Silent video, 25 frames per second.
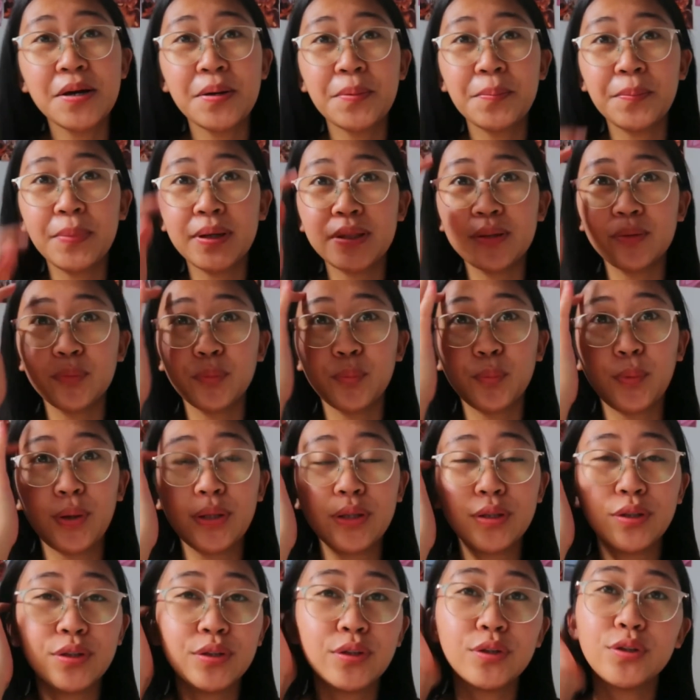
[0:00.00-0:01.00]
But
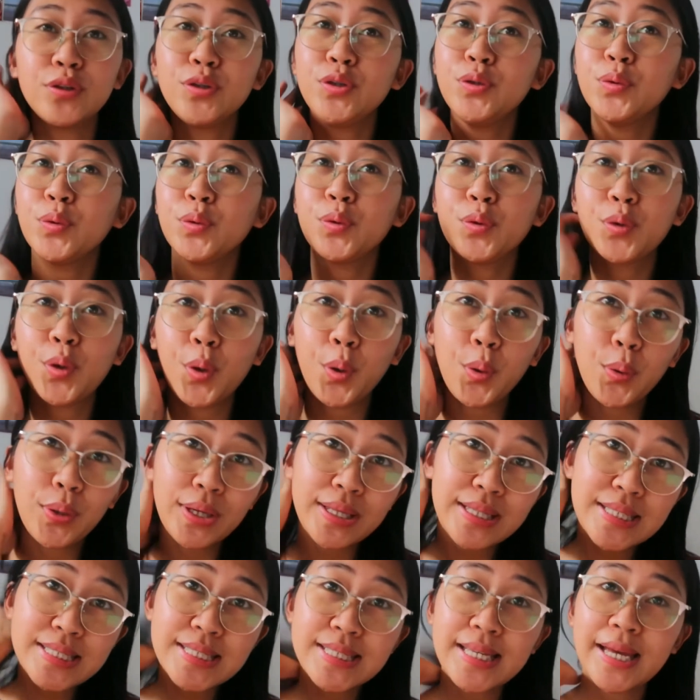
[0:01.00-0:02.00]
when you go
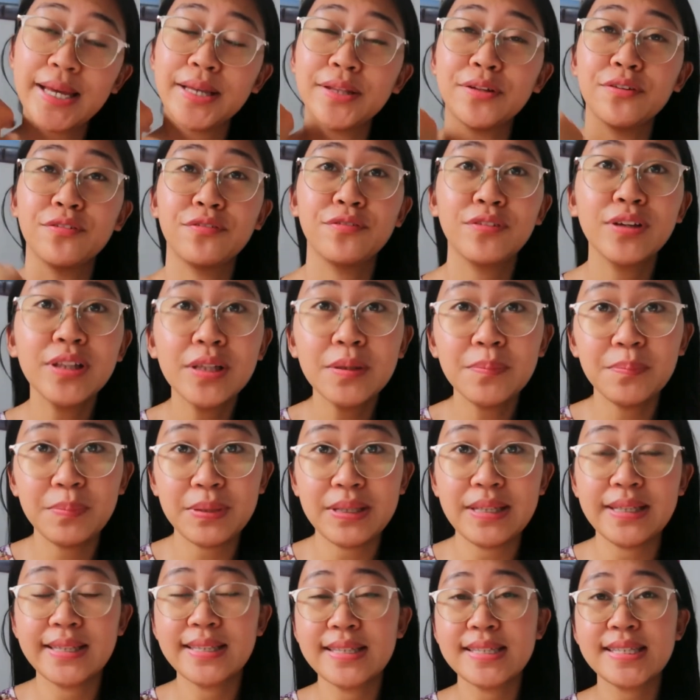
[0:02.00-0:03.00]
inside the
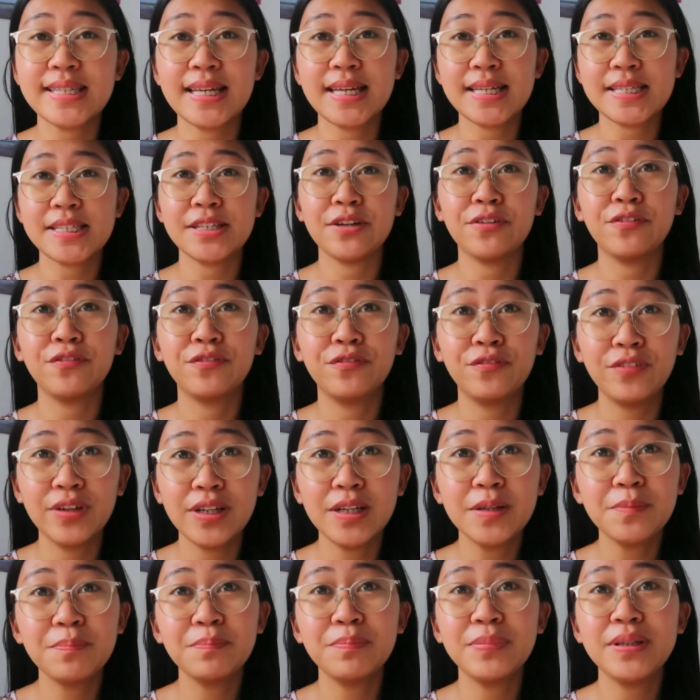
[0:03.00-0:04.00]
Philippines as a
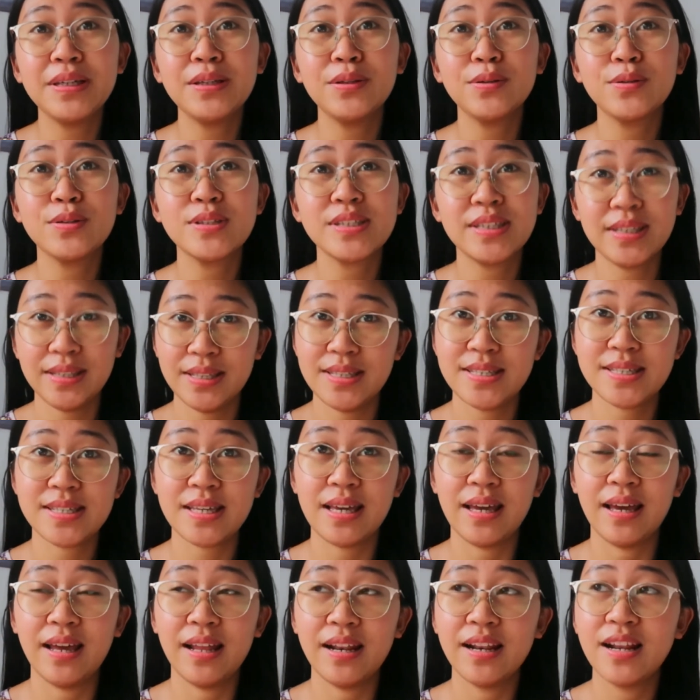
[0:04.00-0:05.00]
Filipino
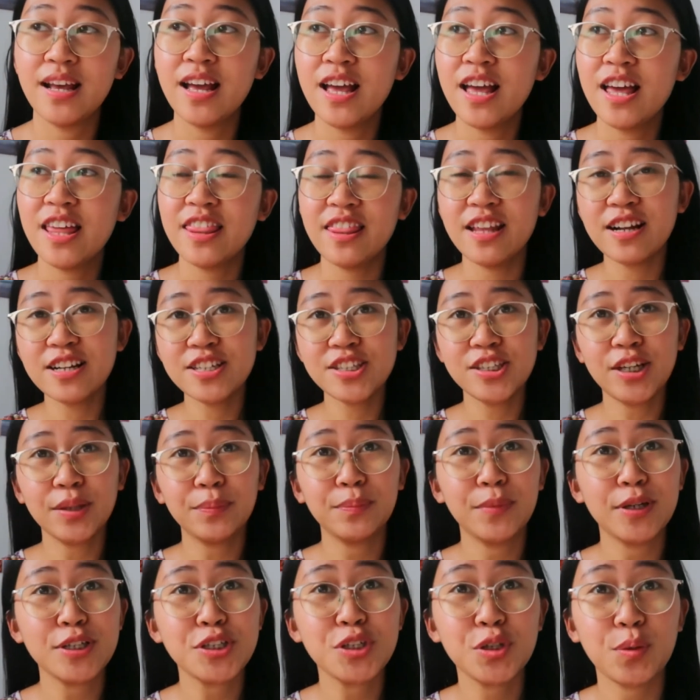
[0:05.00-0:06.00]
citizen, there's not
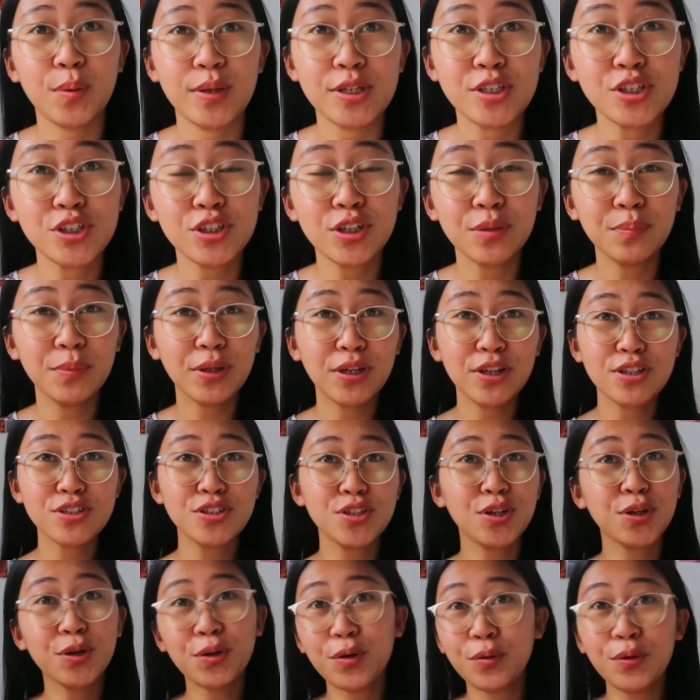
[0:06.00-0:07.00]
much question because
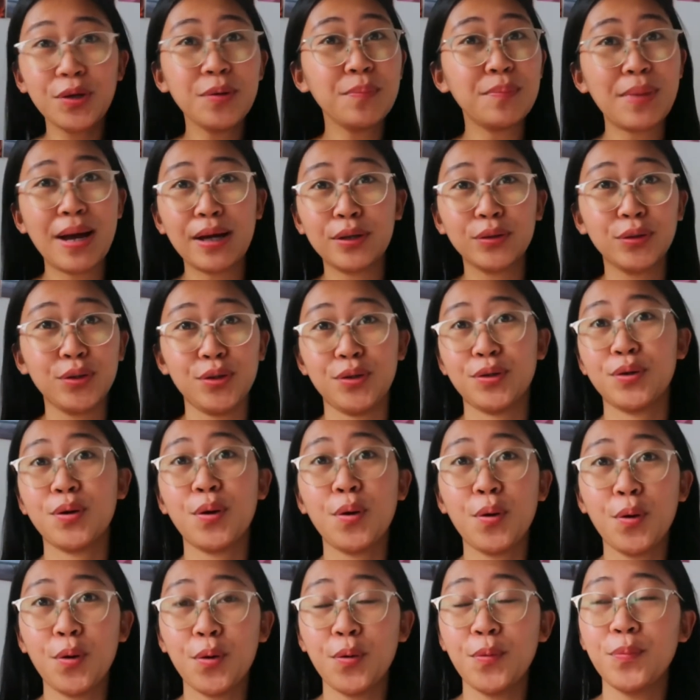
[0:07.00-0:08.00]
you're going back to your
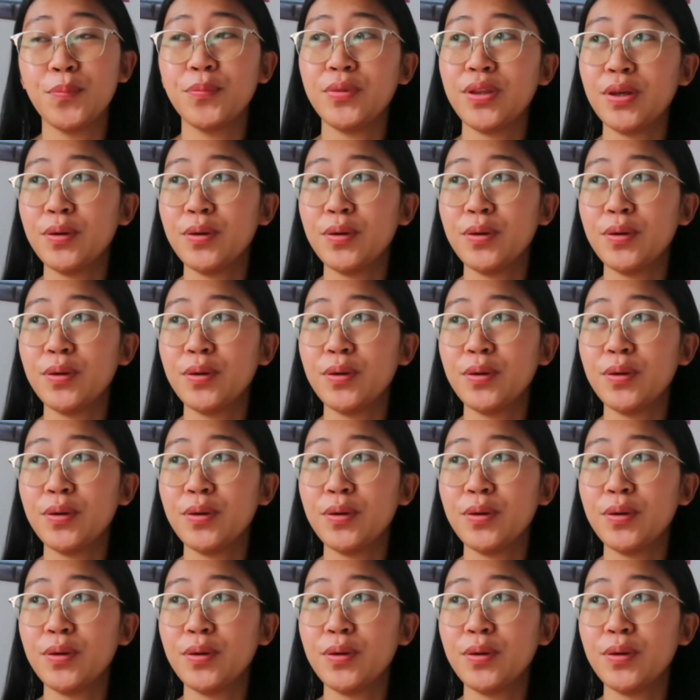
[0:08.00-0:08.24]
home.